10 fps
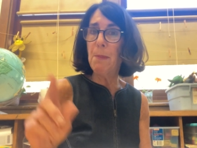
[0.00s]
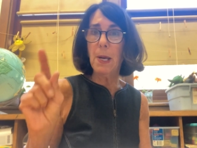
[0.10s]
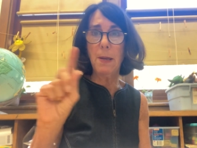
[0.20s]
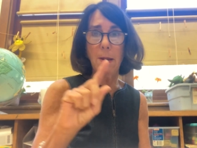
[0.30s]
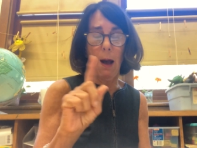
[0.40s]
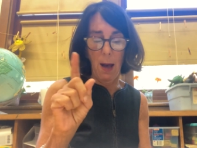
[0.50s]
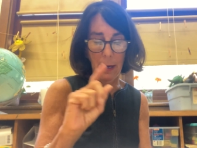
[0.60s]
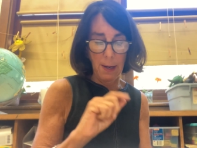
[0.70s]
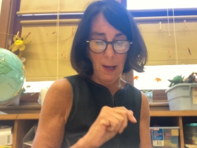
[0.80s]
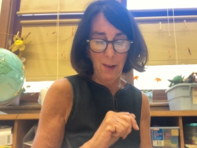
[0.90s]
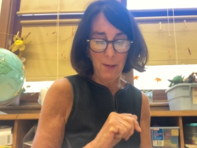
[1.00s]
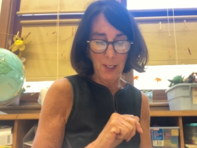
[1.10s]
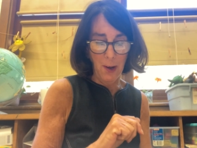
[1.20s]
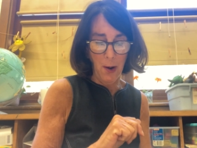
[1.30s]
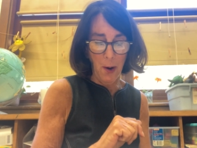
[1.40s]
but not enough
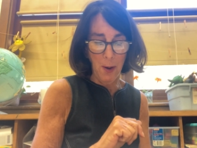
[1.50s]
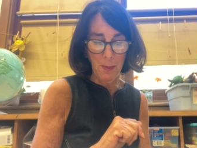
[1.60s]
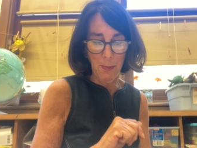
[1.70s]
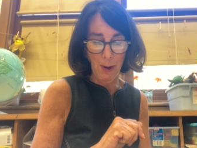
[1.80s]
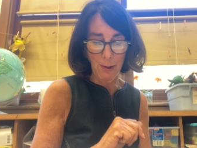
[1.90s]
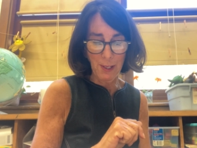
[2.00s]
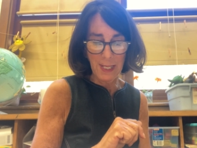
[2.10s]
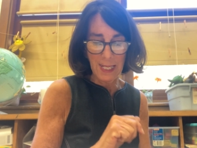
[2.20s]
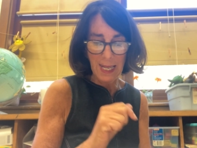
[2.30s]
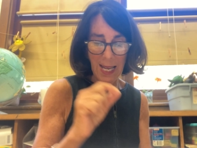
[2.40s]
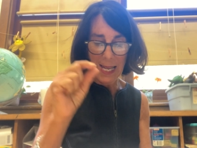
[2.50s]
to harm a person.